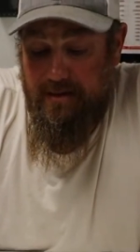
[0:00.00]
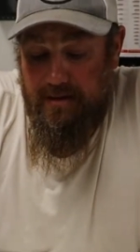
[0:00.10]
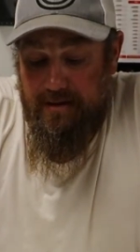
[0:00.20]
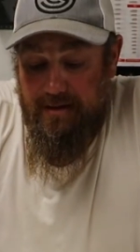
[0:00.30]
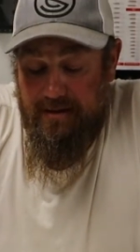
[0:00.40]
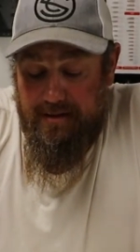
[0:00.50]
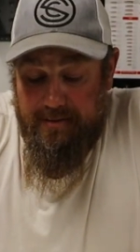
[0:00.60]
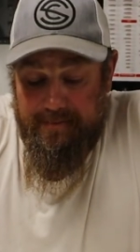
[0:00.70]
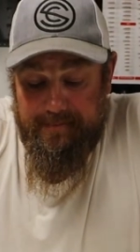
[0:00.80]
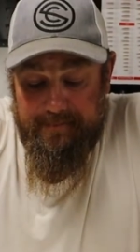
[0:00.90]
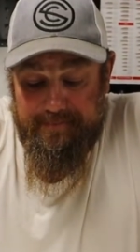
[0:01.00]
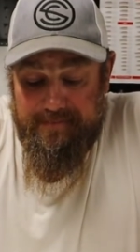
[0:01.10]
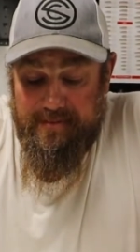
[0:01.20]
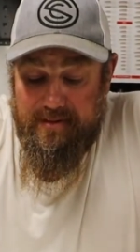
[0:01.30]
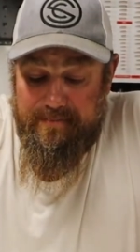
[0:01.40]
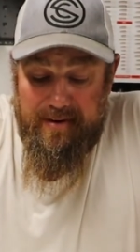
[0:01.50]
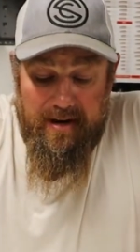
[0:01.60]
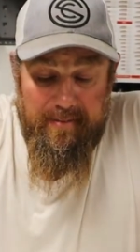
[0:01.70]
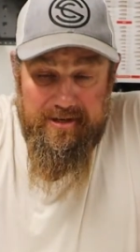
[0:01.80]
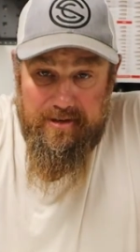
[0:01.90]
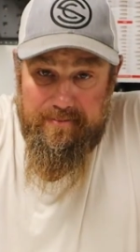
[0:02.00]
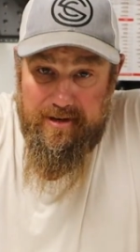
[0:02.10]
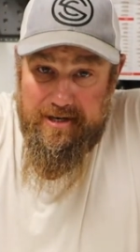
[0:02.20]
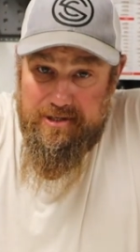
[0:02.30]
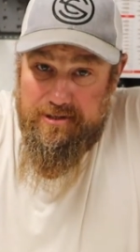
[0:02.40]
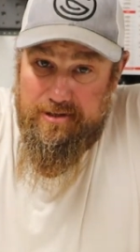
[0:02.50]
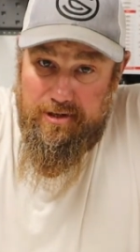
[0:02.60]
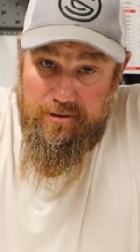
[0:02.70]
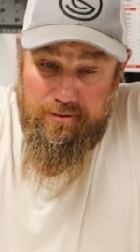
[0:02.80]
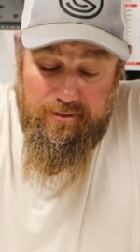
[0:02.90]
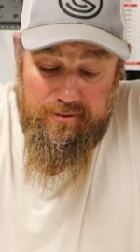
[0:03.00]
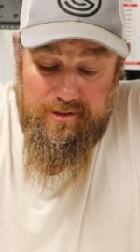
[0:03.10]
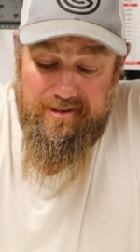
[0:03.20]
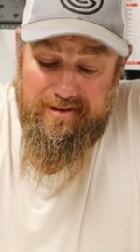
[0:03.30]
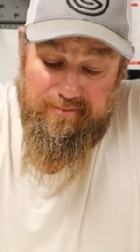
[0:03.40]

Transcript: Barometric pressure's huge